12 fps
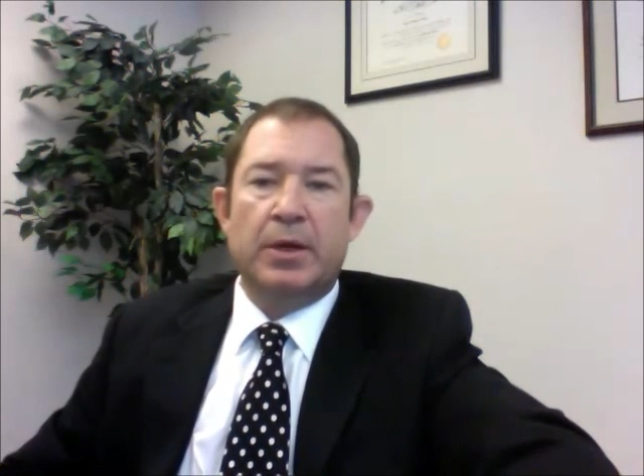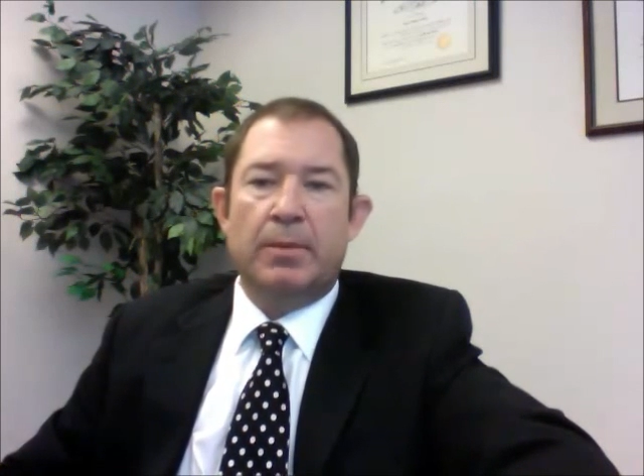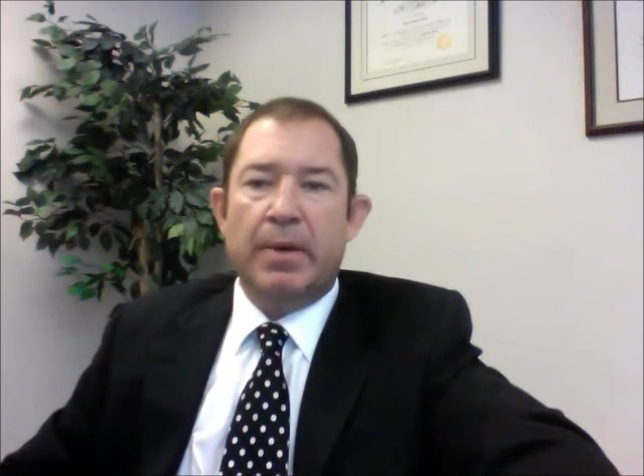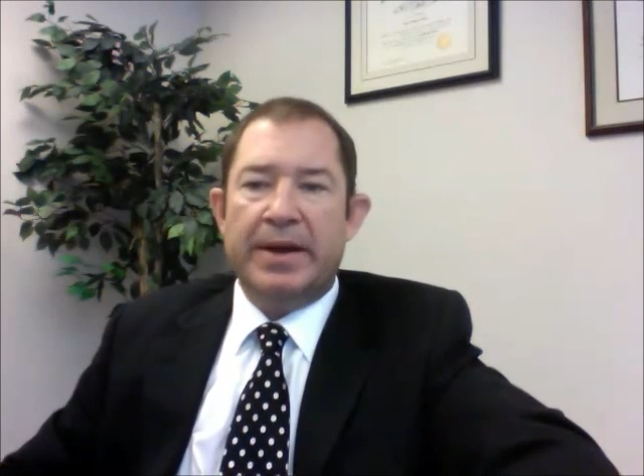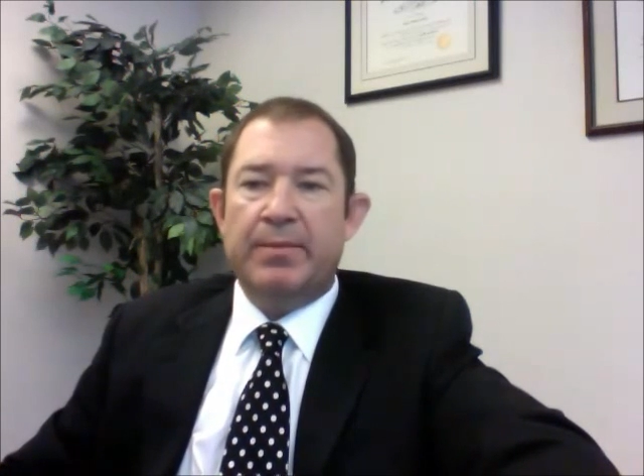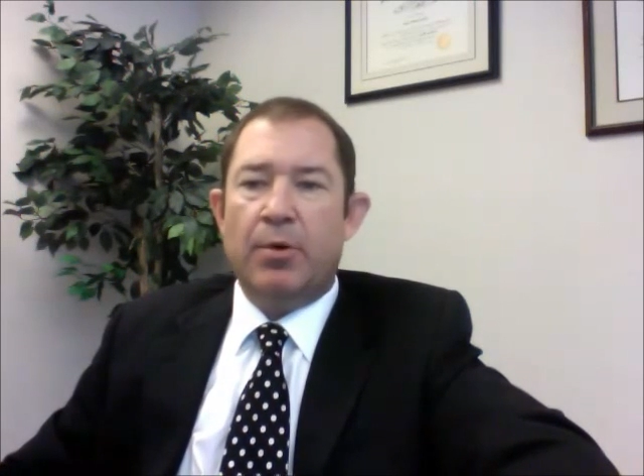
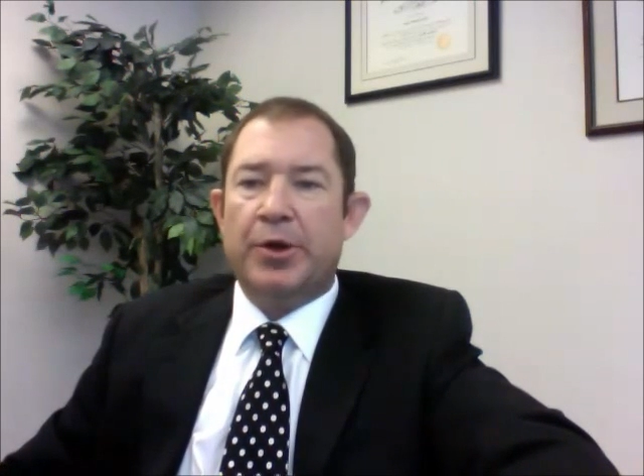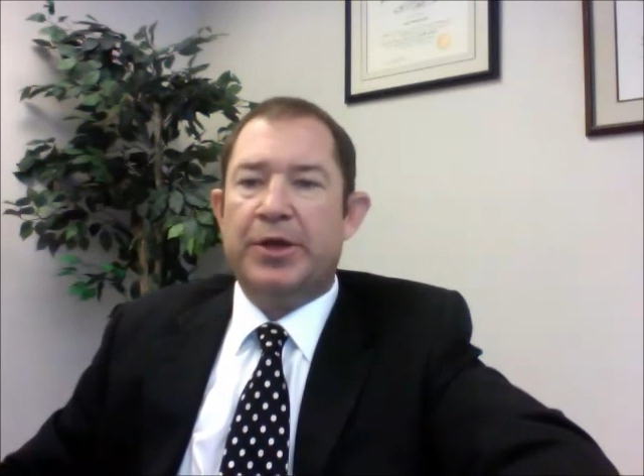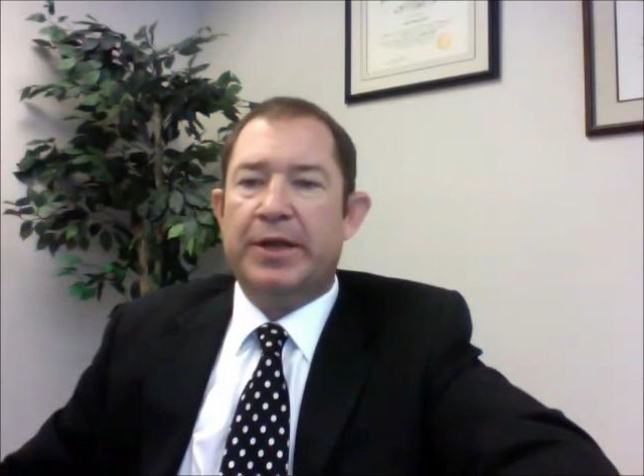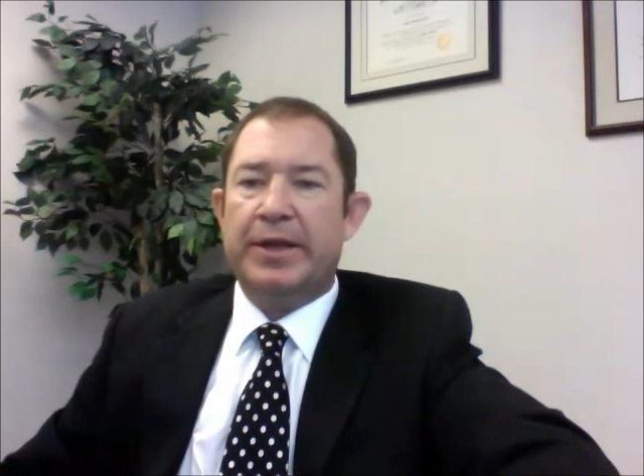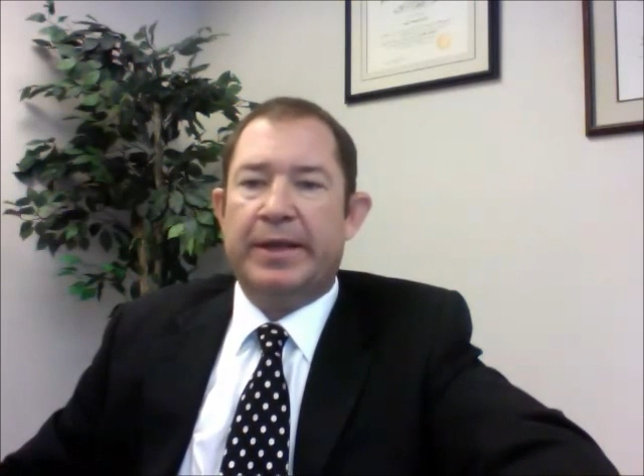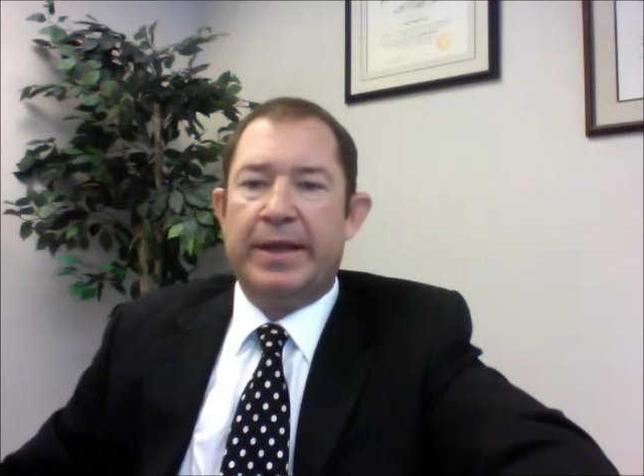money
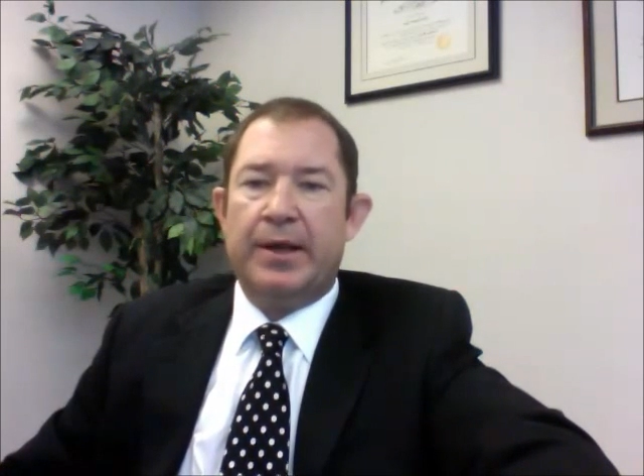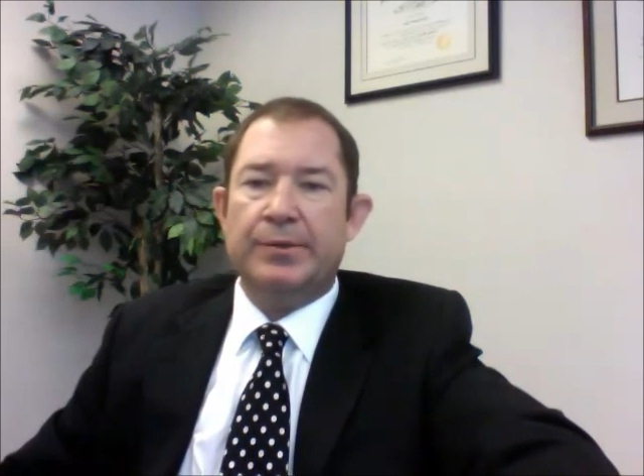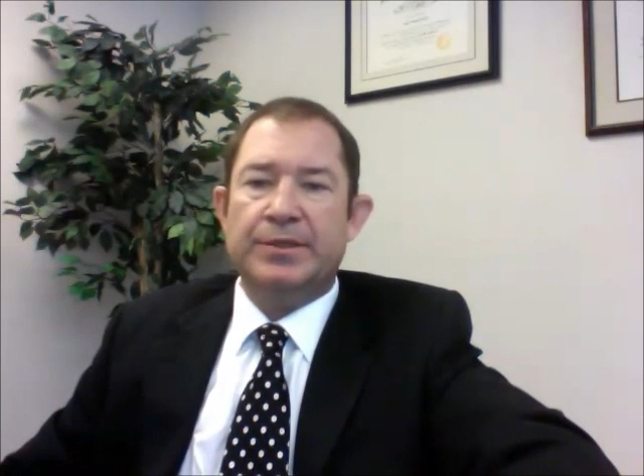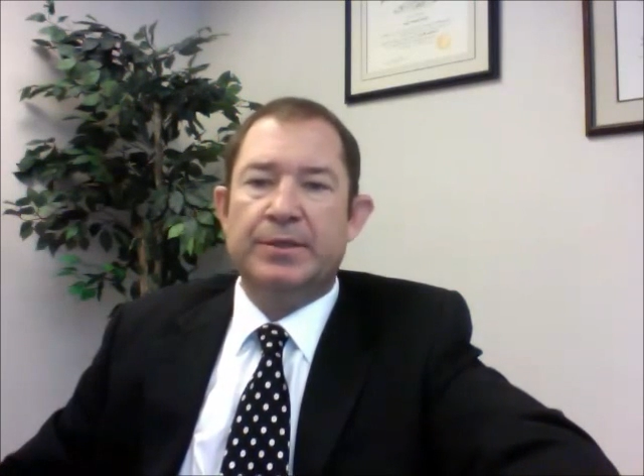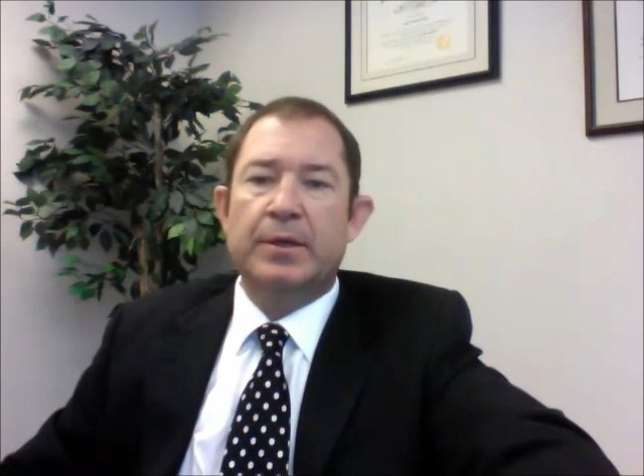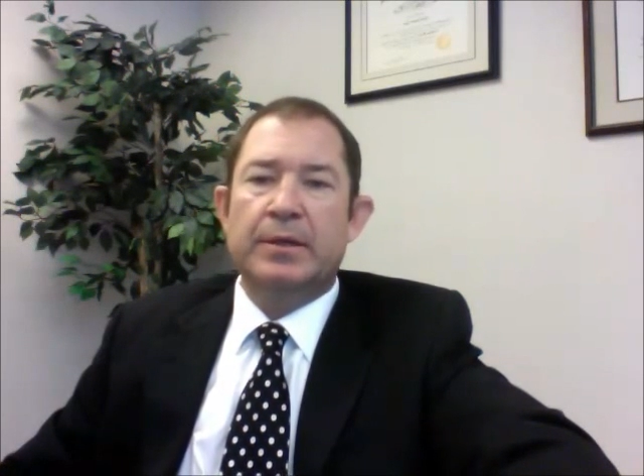market
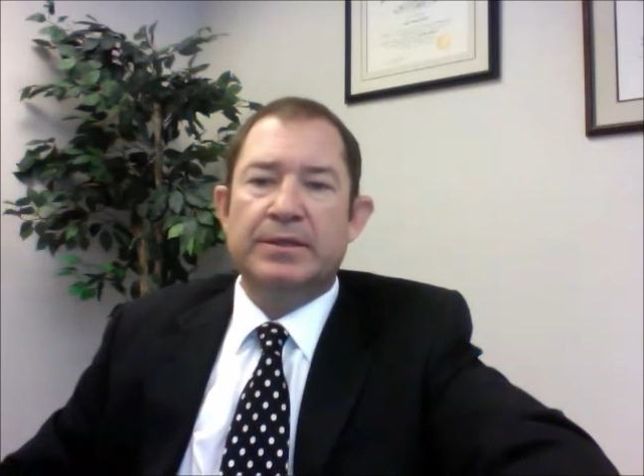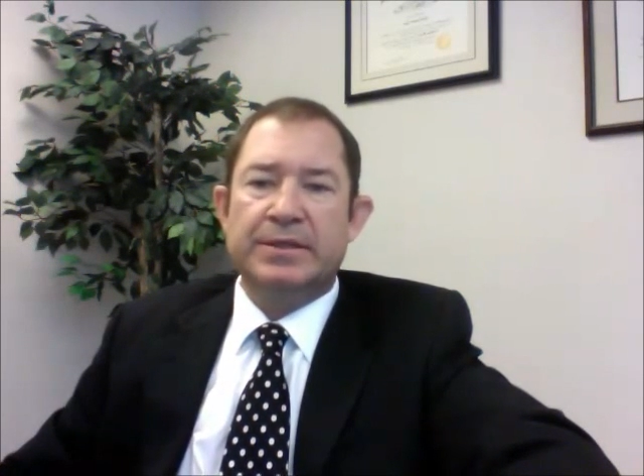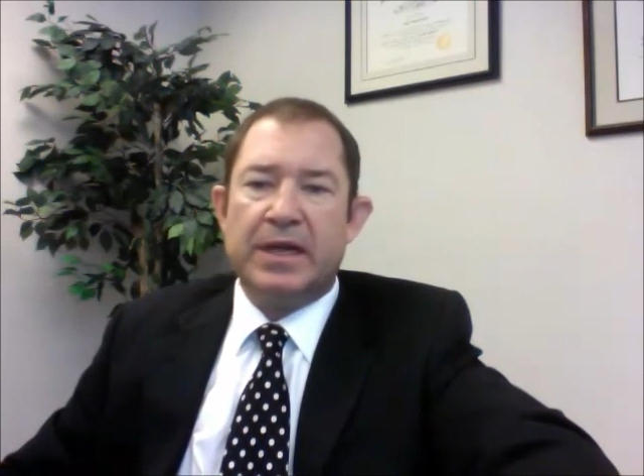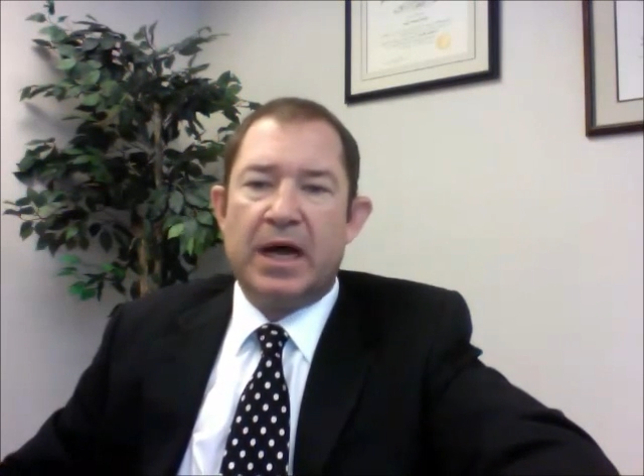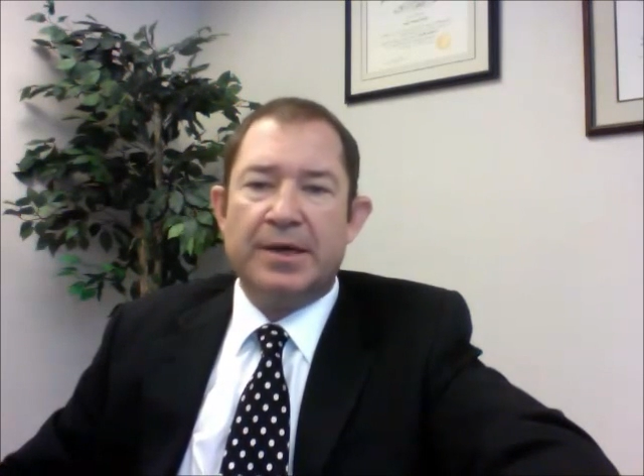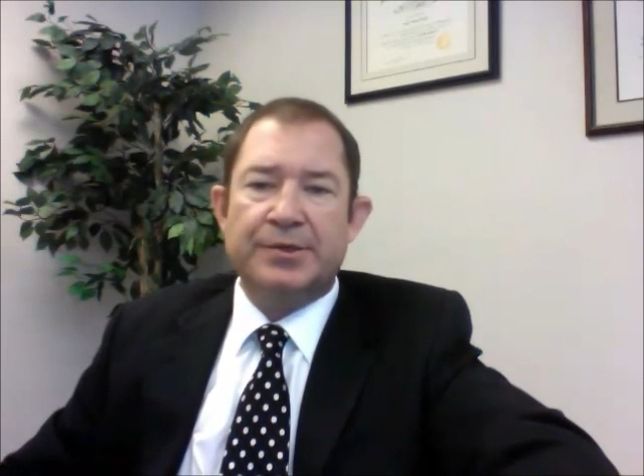accounts,
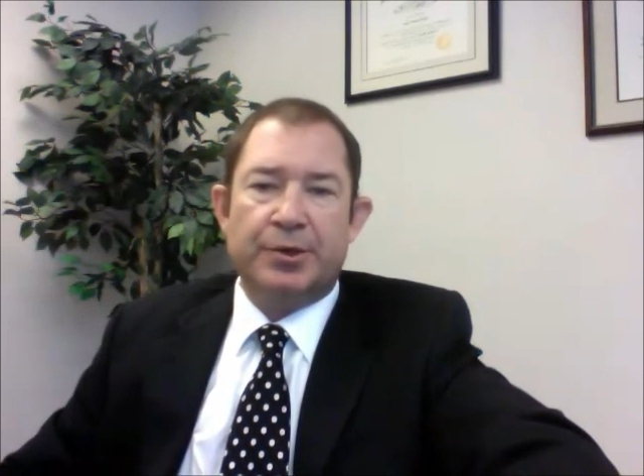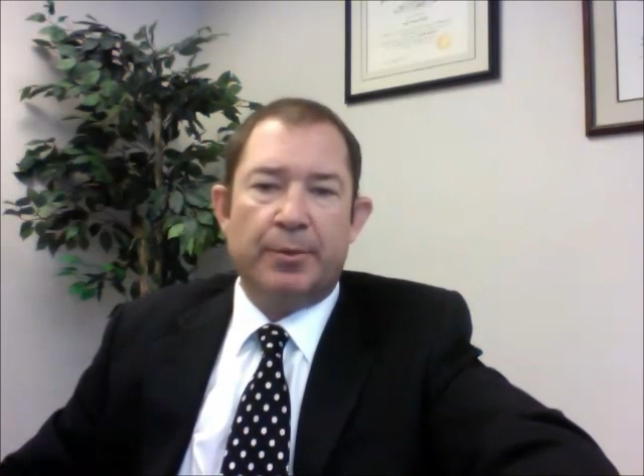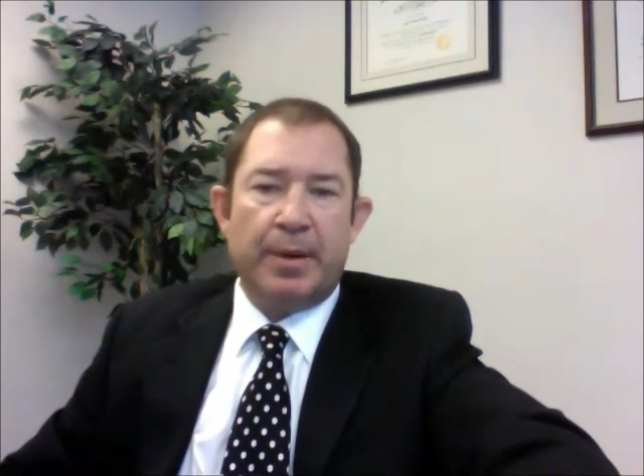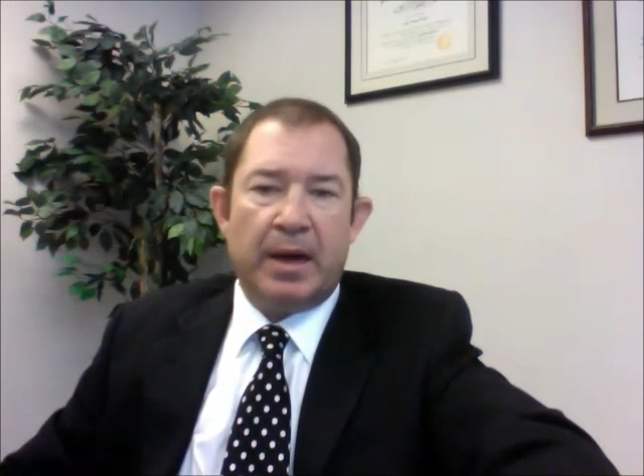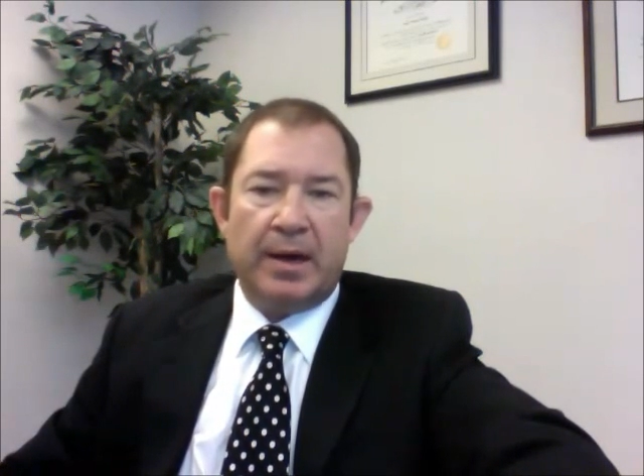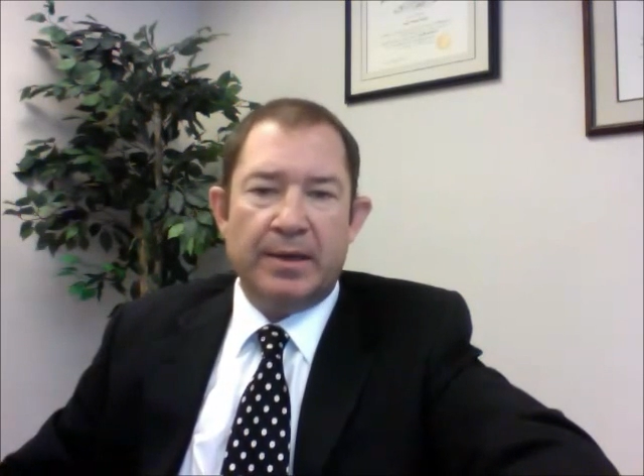stocks or
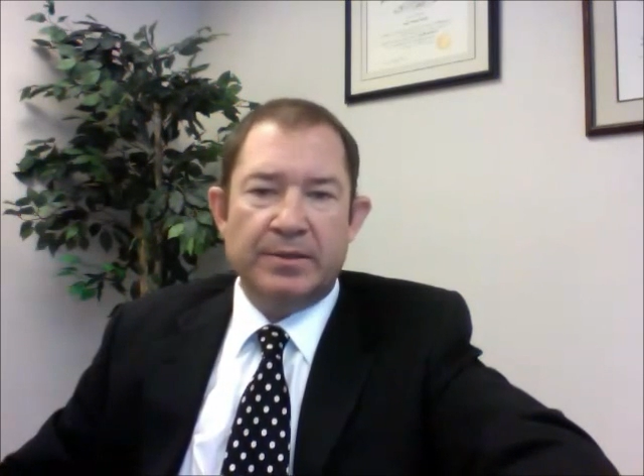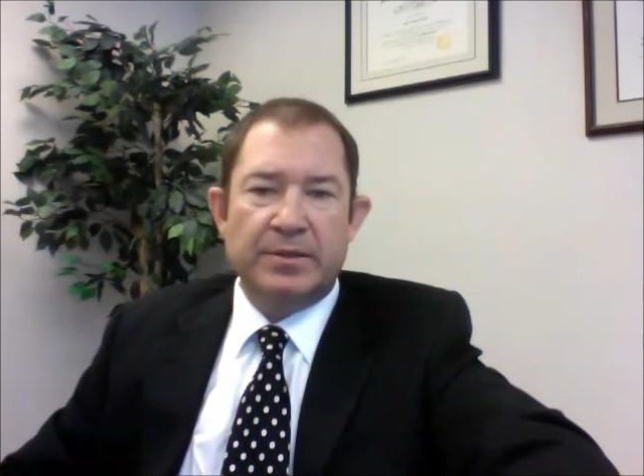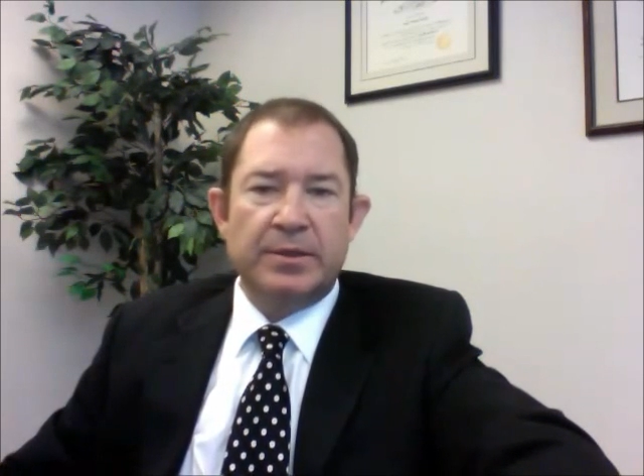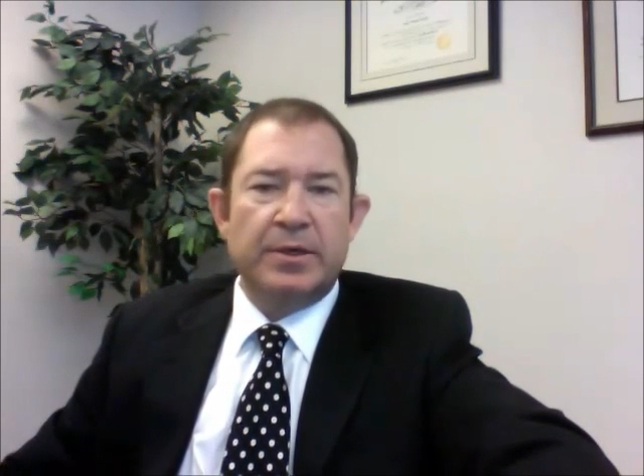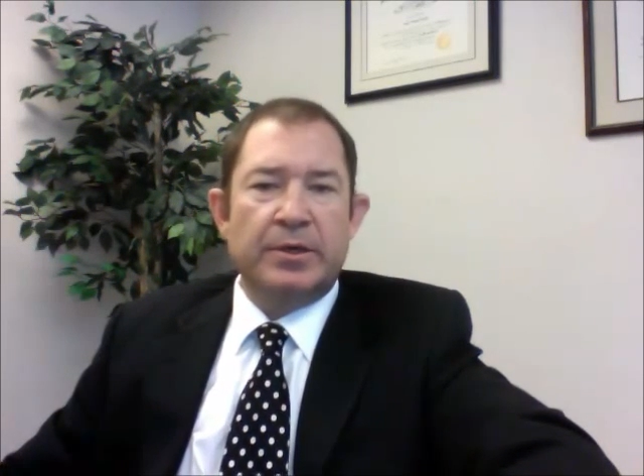bonds,